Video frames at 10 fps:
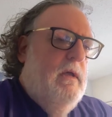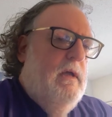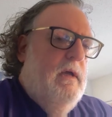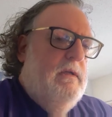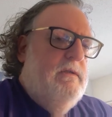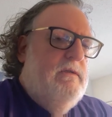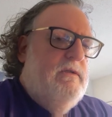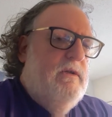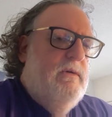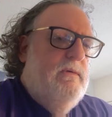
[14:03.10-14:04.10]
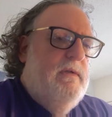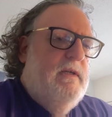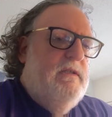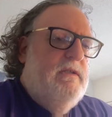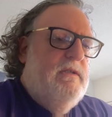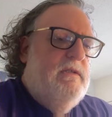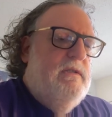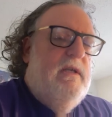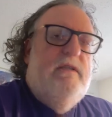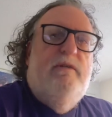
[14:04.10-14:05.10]
And so that's
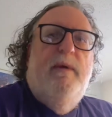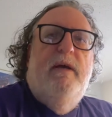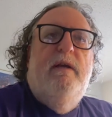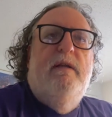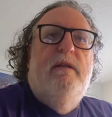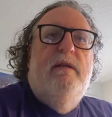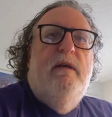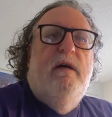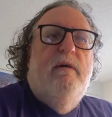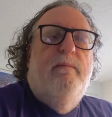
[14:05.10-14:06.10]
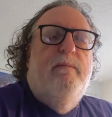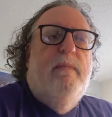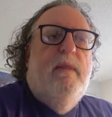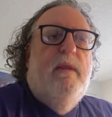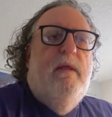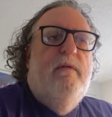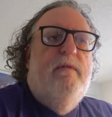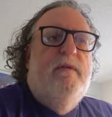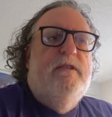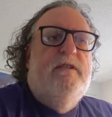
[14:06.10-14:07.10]
about it. If
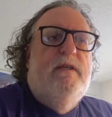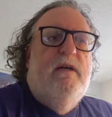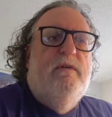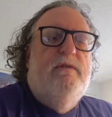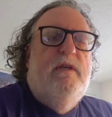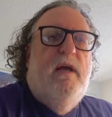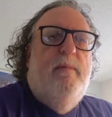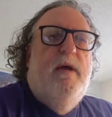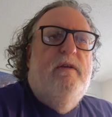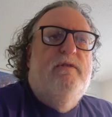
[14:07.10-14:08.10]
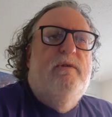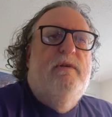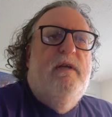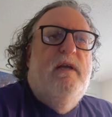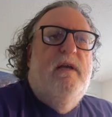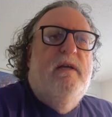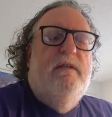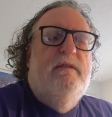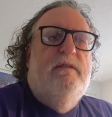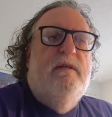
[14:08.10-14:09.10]
this sounds haphazard
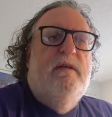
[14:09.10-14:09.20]
and